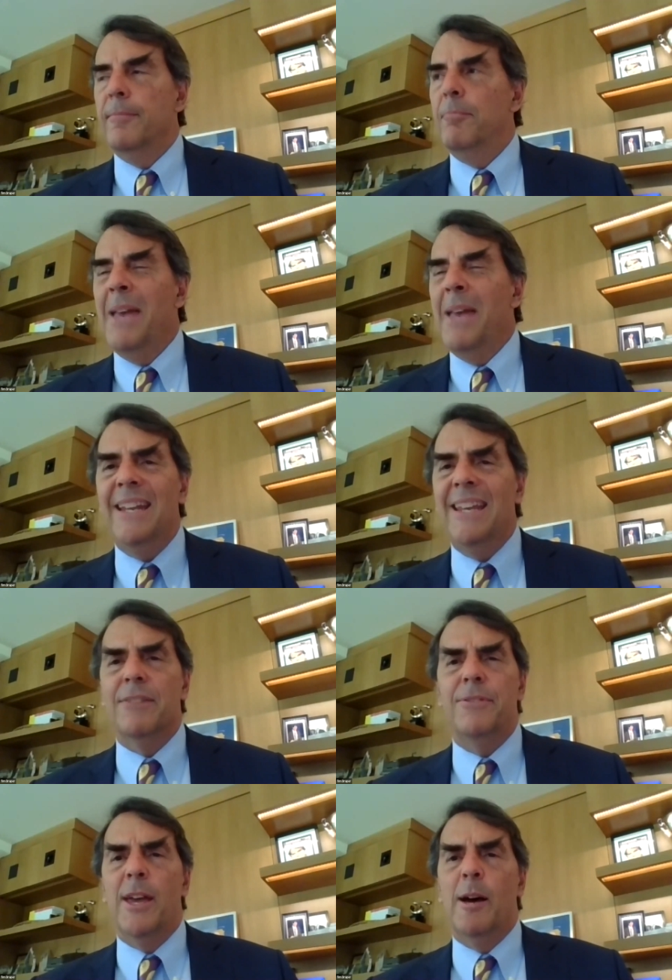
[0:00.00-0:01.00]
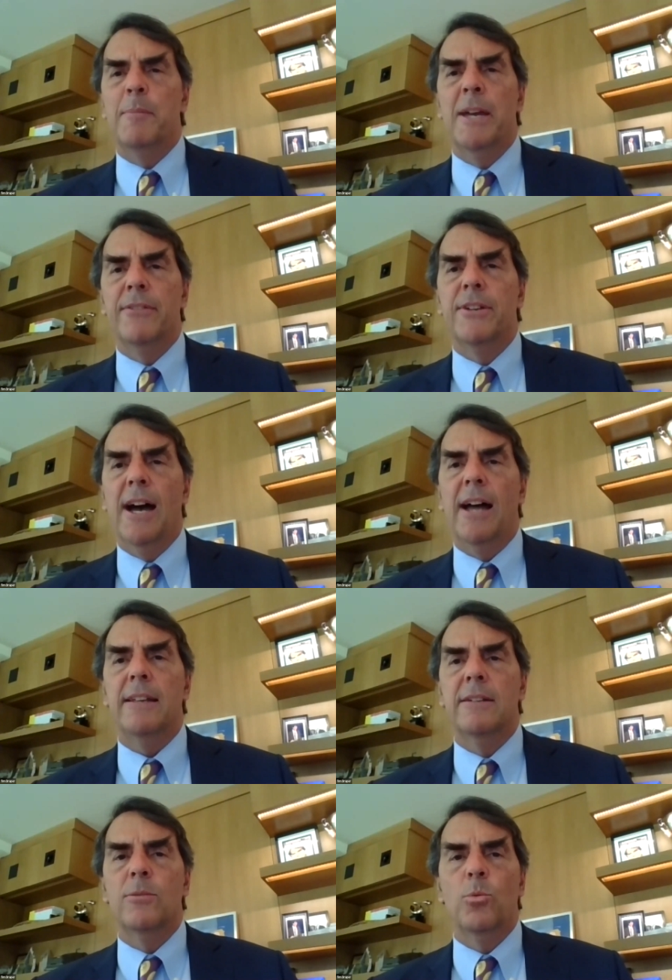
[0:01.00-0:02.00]
many of them have
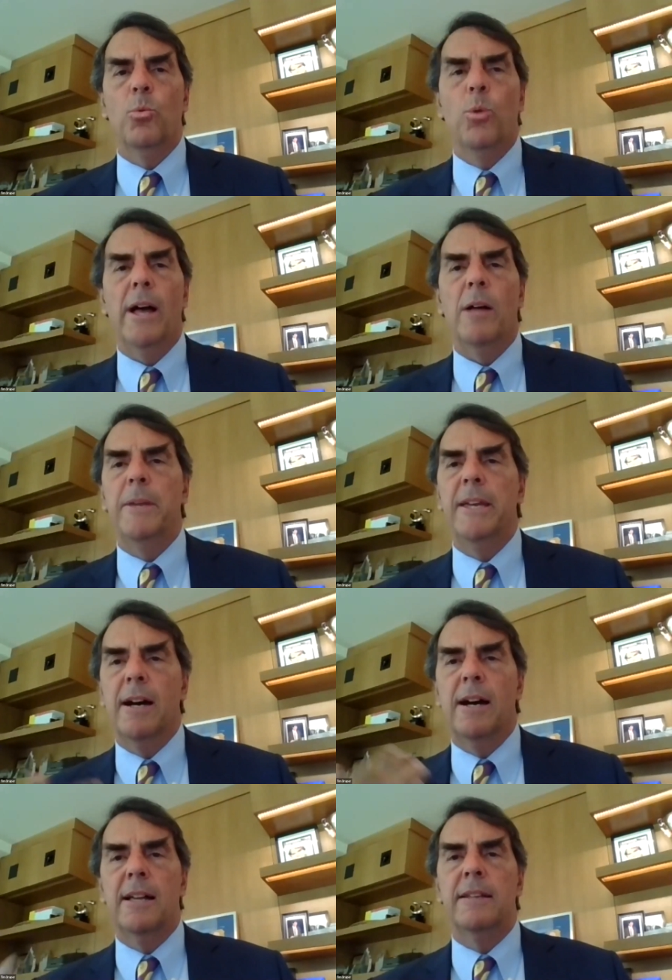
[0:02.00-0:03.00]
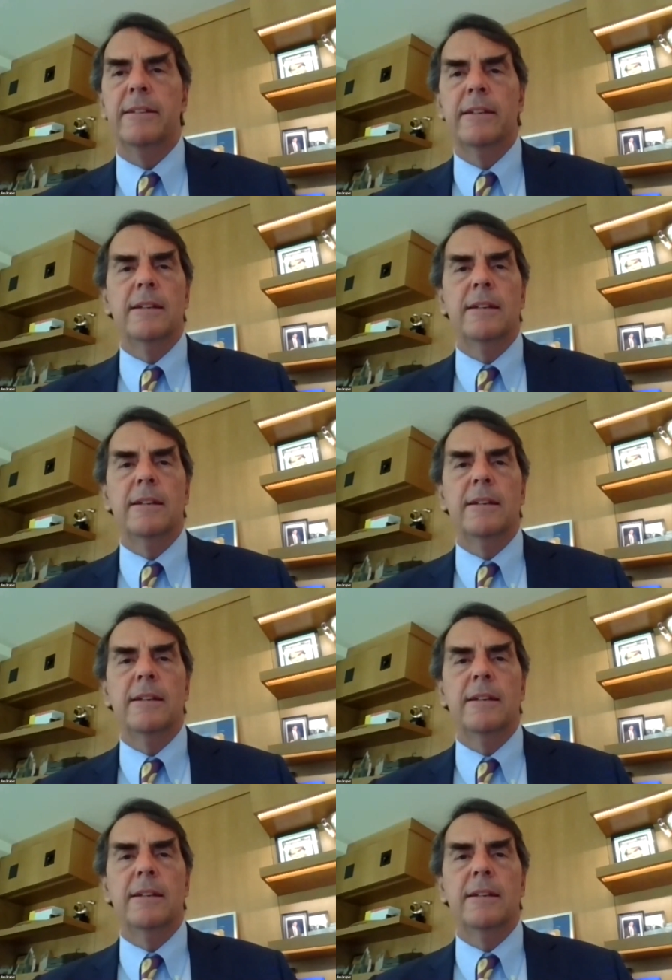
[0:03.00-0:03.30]
gotten well beyond